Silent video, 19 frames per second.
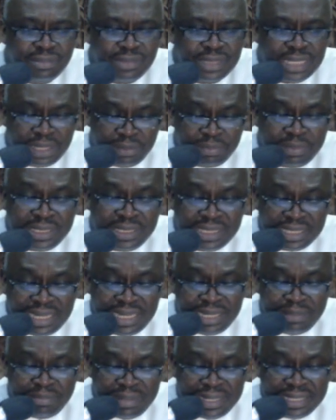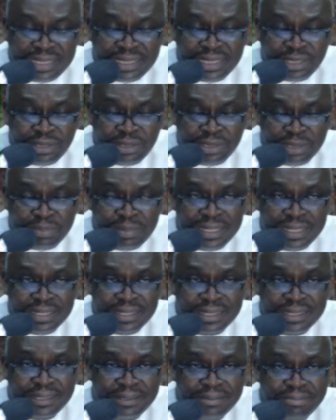I hope this really blesses us,
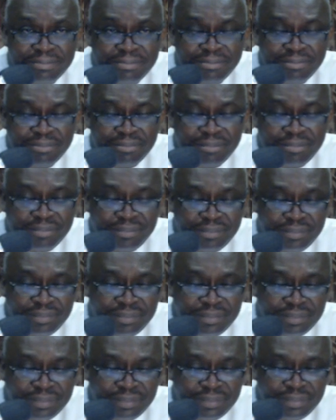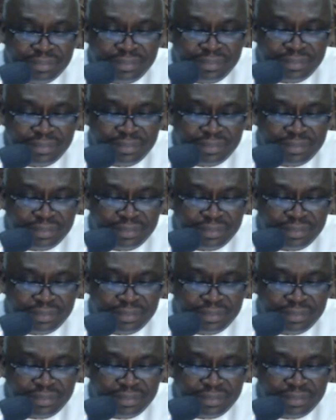please. Yes, sir.